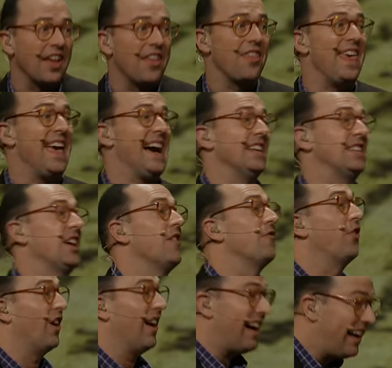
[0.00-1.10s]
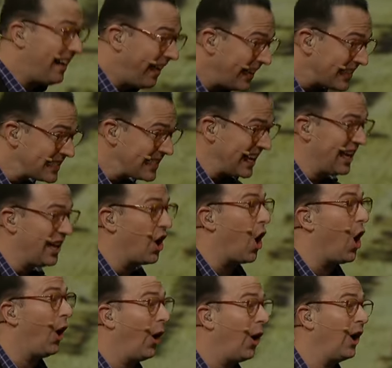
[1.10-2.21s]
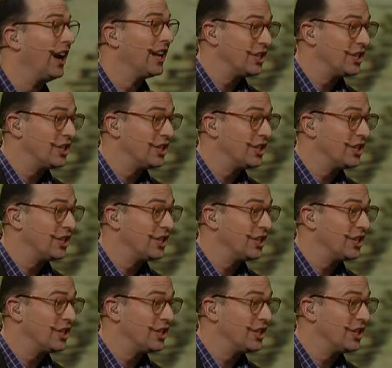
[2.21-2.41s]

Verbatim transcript: That for us in our